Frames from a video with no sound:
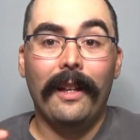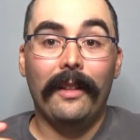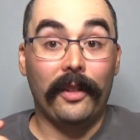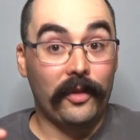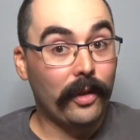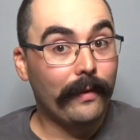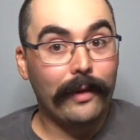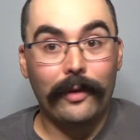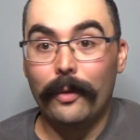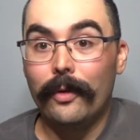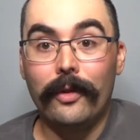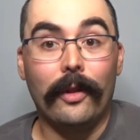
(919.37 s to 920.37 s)
The surface
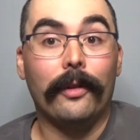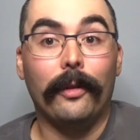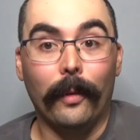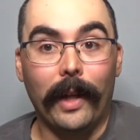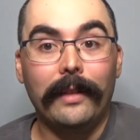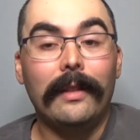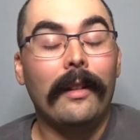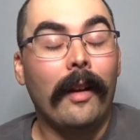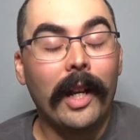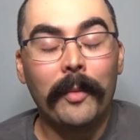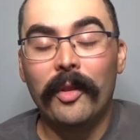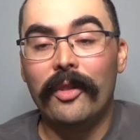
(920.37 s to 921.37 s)
lures are great. That
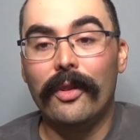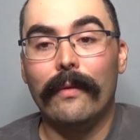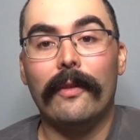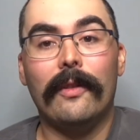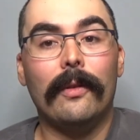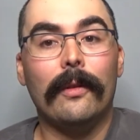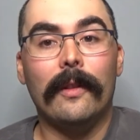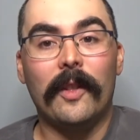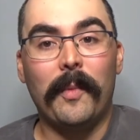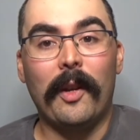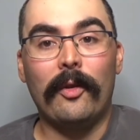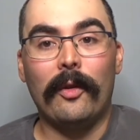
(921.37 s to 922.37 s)
hybrid surface lure
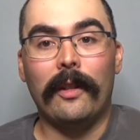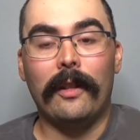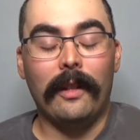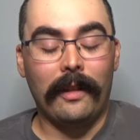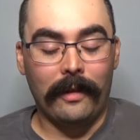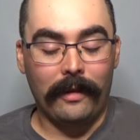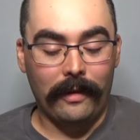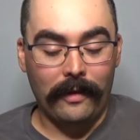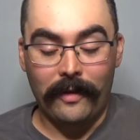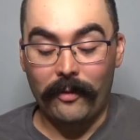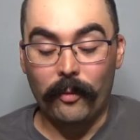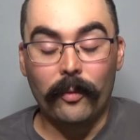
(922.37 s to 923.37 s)
especially
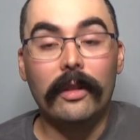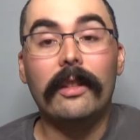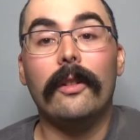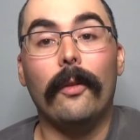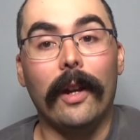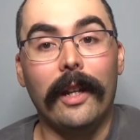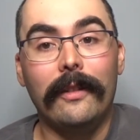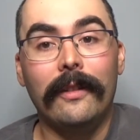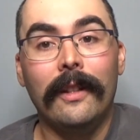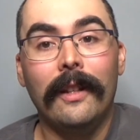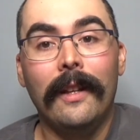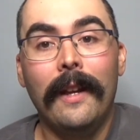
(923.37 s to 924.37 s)
is really great.
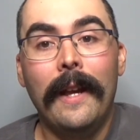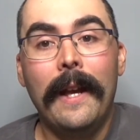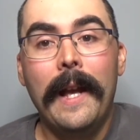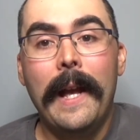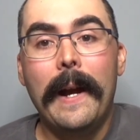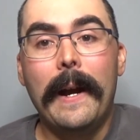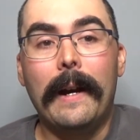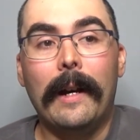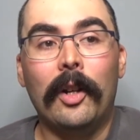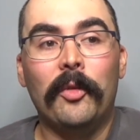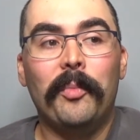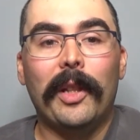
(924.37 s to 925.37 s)

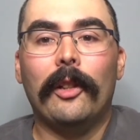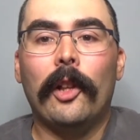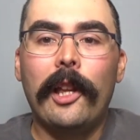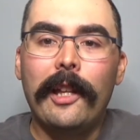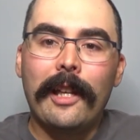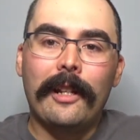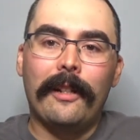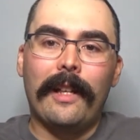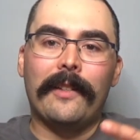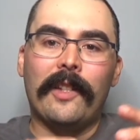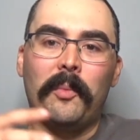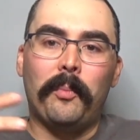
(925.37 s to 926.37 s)
But looking at it
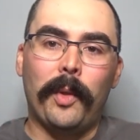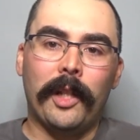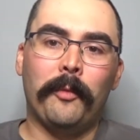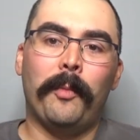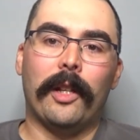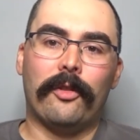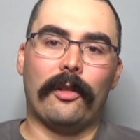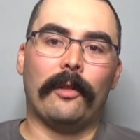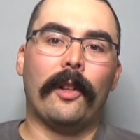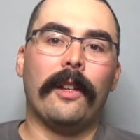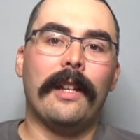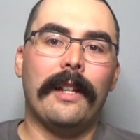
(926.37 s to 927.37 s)
as a big picture,
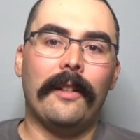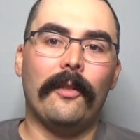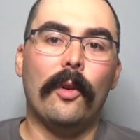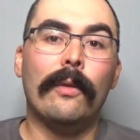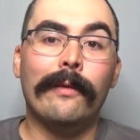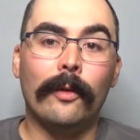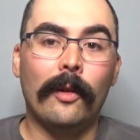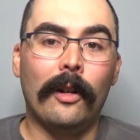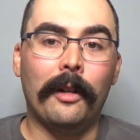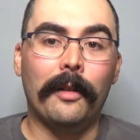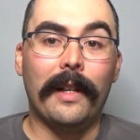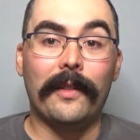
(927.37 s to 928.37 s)
looking at it
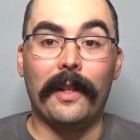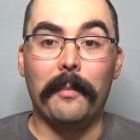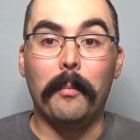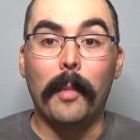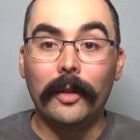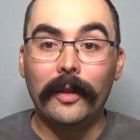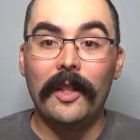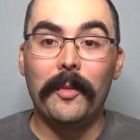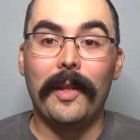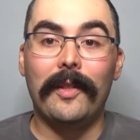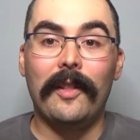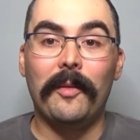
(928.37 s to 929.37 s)
overall as a
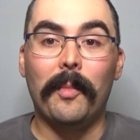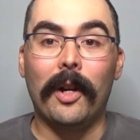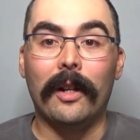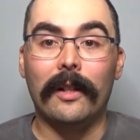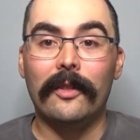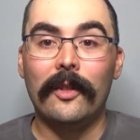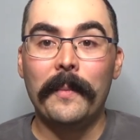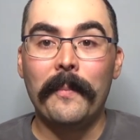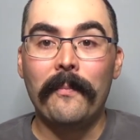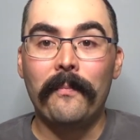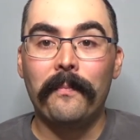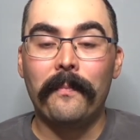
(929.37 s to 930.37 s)
multi-species box,
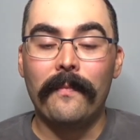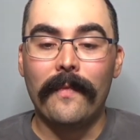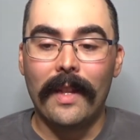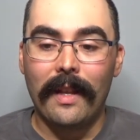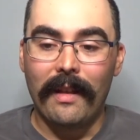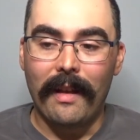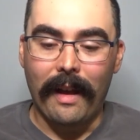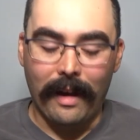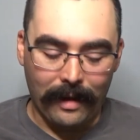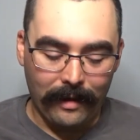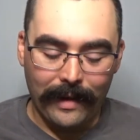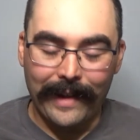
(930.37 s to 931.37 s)

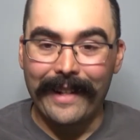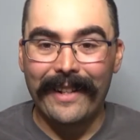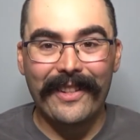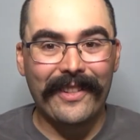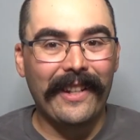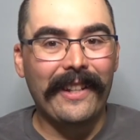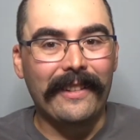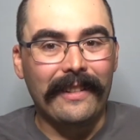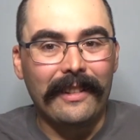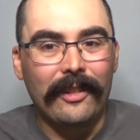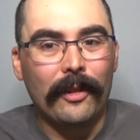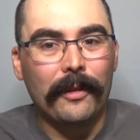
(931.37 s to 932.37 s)
I gotta say,
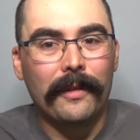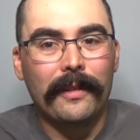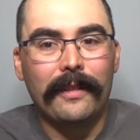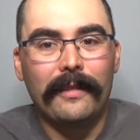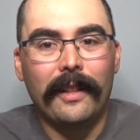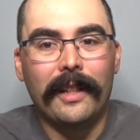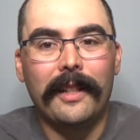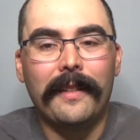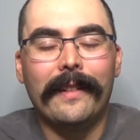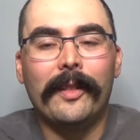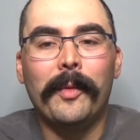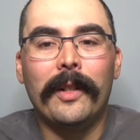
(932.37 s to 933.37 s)
you know, Lucky
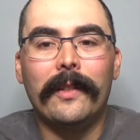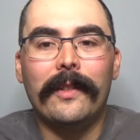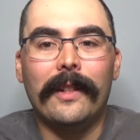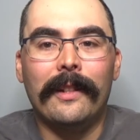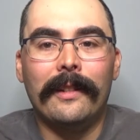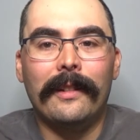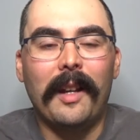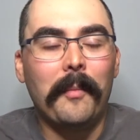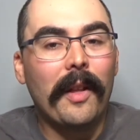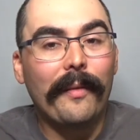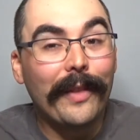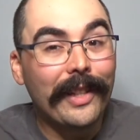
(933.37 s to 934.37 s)
Tackle Box, I'm
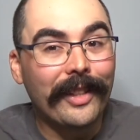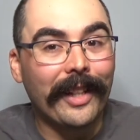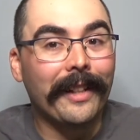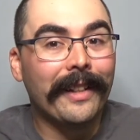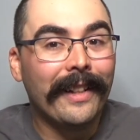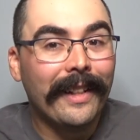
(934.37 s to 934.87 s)
not feeling it.